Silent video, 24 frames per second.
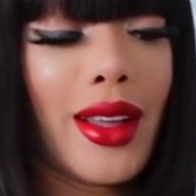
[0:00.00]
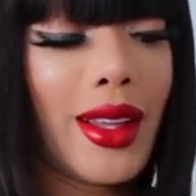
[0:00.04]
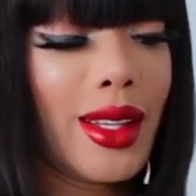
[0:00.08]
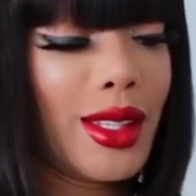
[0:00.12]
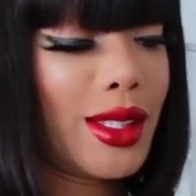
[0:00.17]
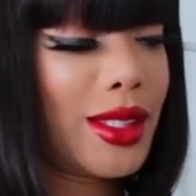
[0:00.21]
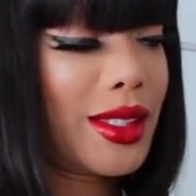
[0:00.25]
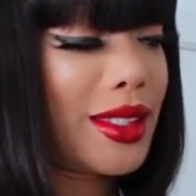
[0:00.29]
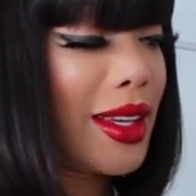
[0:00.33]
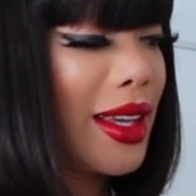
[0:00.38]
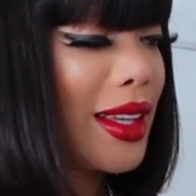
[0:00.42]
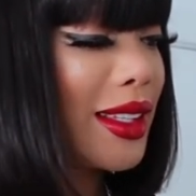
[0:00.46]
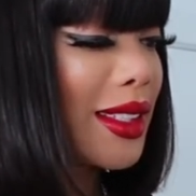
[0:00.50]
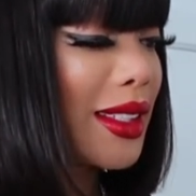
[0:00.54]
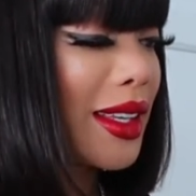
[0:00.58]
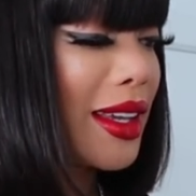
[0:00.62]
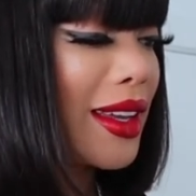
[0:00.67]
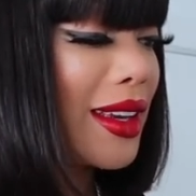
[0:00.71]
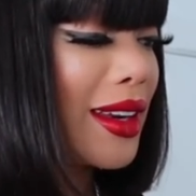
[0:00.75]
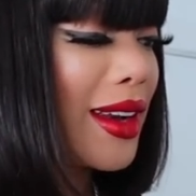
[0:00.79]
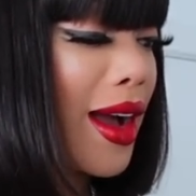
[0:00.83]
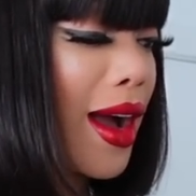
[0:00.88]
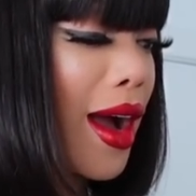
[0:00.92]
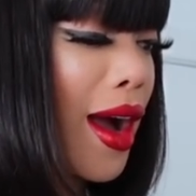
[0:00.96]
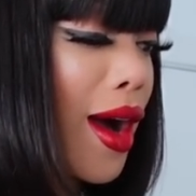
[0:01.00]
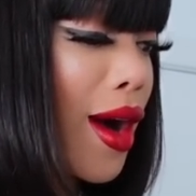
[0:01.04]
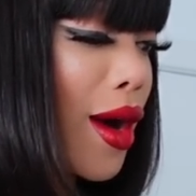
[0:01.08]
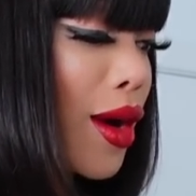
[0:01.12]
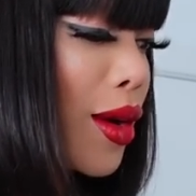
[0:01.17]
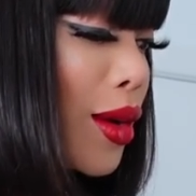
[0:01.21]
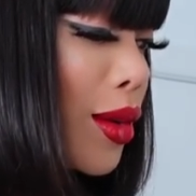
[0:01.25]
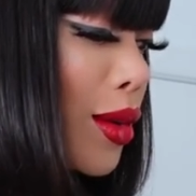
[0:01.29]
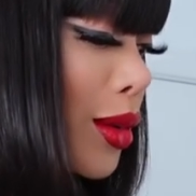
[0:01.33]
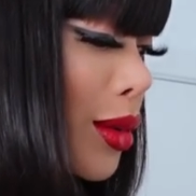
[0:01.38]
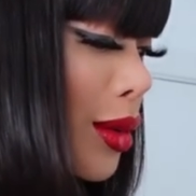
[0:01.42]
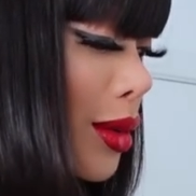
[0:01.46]
sis getting
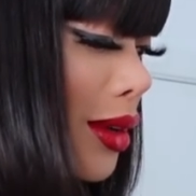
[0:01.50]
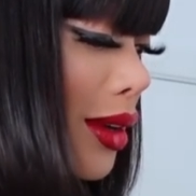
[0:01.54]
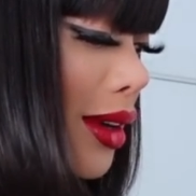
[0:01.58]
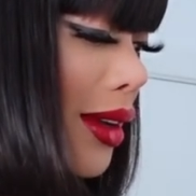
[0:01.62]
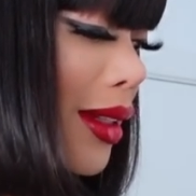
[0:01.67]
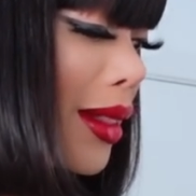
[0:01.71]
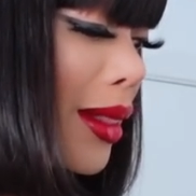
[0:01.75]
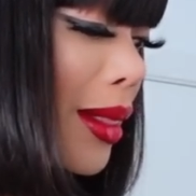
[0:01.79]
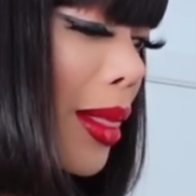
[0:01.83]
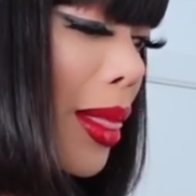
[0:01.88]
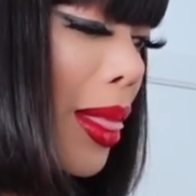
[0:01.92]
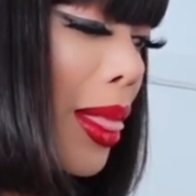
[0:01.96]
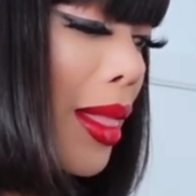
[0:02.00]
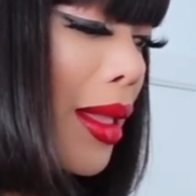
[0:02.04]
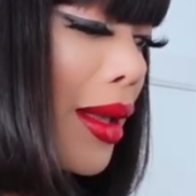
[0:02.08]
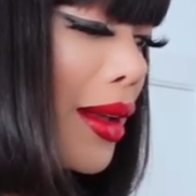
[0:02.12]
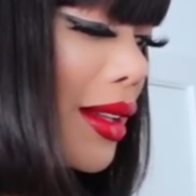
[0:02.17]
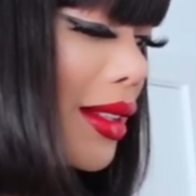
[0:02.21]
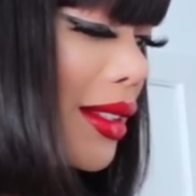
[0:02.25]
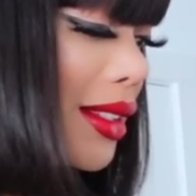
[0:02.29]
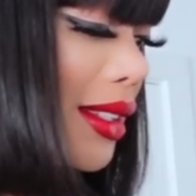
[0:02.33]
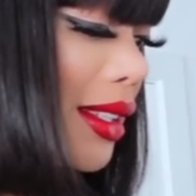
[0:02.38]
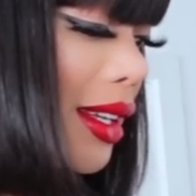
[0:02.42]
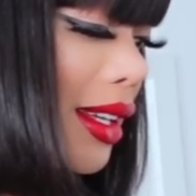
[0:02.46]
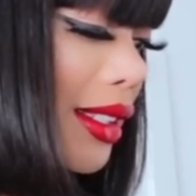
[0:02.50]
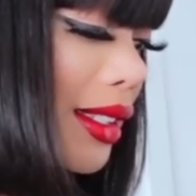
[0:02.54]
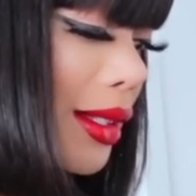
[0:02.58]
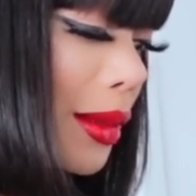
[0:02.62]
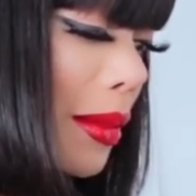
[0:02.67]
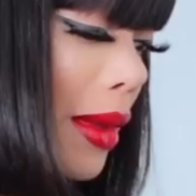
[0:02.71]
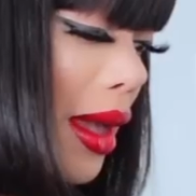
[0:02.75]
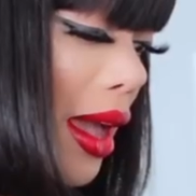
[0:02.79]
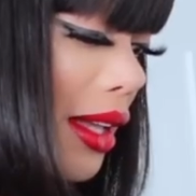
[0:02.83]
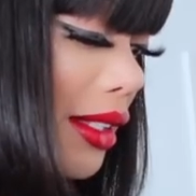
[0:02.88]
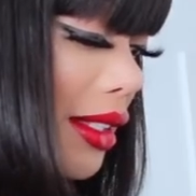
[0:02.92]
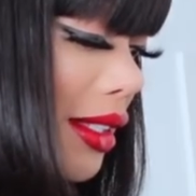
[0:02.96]
old. Sis a
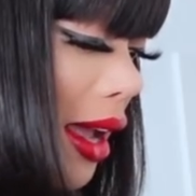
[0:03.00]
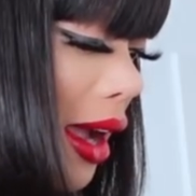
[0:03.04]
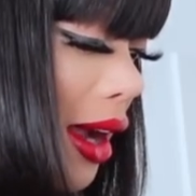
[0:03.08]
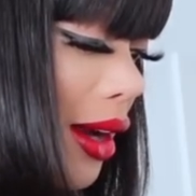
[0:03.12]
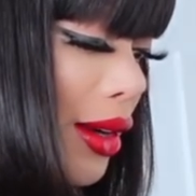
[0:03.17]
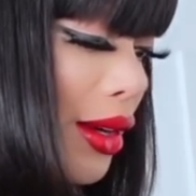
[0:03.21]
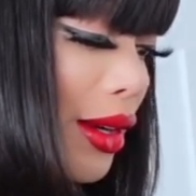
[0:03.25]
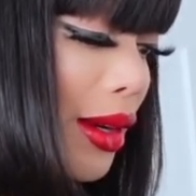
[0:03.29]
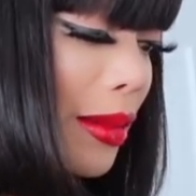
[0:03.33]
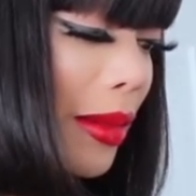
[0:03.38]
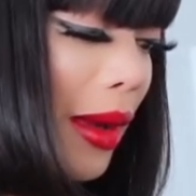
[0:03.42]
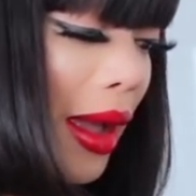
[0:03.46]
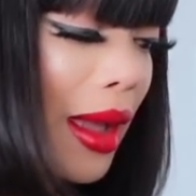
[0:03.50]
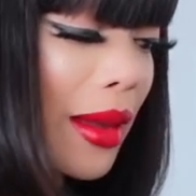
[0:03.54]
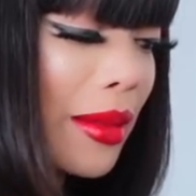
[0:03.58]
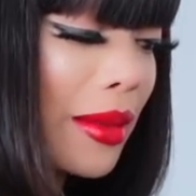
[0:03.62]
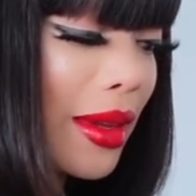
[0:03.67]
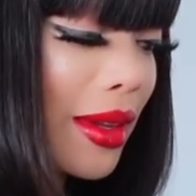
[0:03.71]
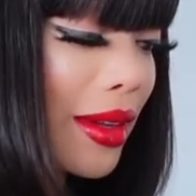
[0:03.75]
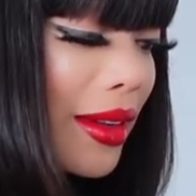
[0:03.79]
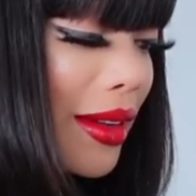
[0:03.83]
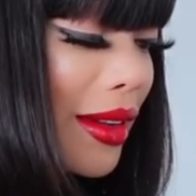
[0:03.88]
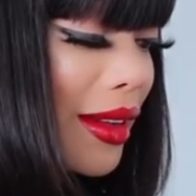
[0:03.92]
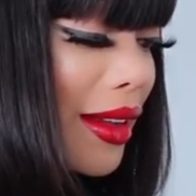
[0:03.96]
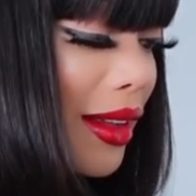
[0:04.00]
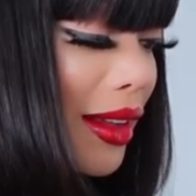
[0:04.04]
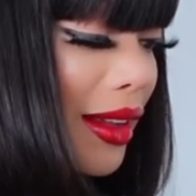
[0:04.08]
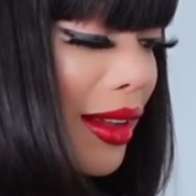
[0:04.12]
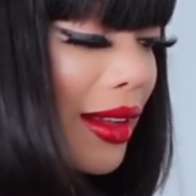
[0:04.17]
mess out here, baby.